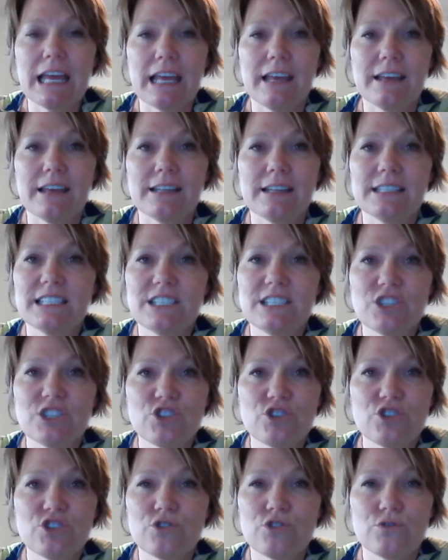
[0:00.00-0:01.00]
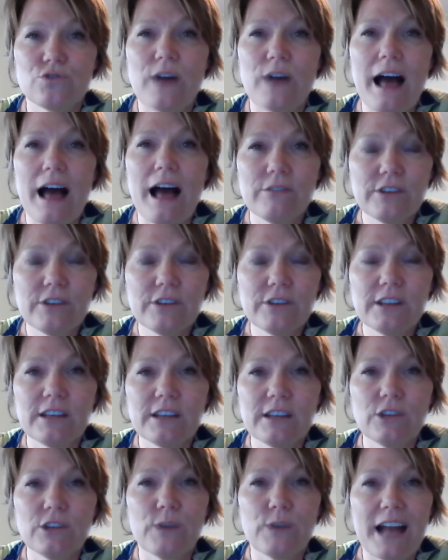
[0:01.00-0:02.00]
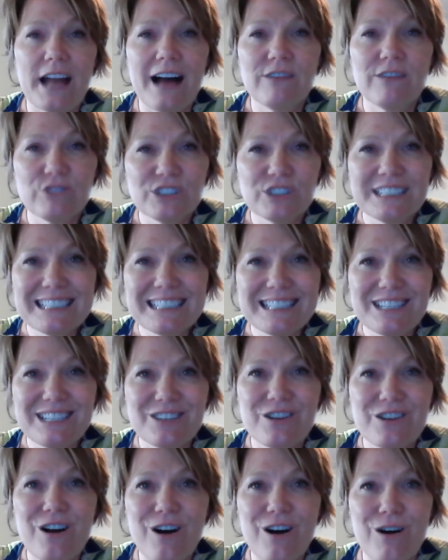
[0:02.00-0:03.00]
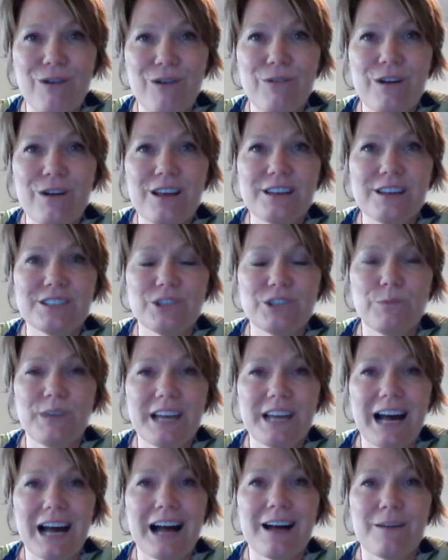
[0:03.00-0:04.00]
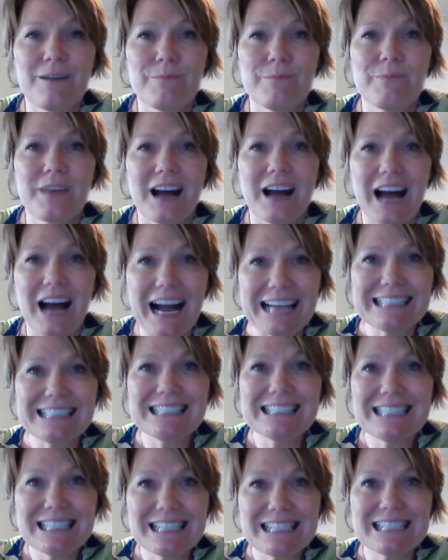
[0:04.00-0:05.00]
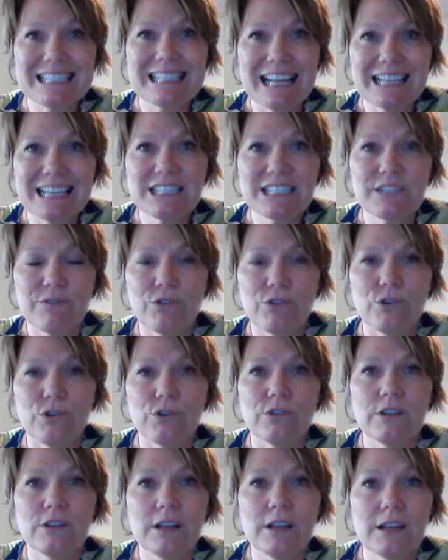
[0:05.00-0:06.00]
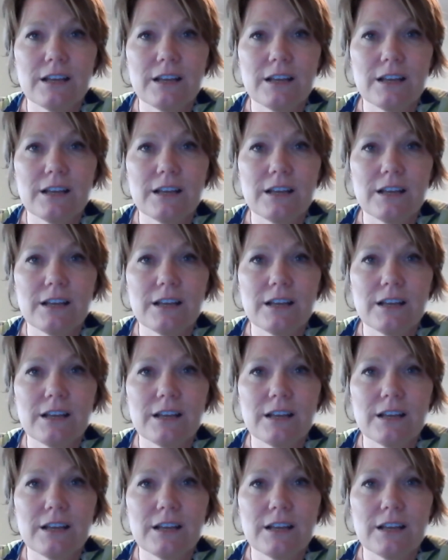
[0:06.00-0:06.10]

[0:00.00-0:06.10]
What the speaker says: It teaches you everything you would ever need to know to become a highly successful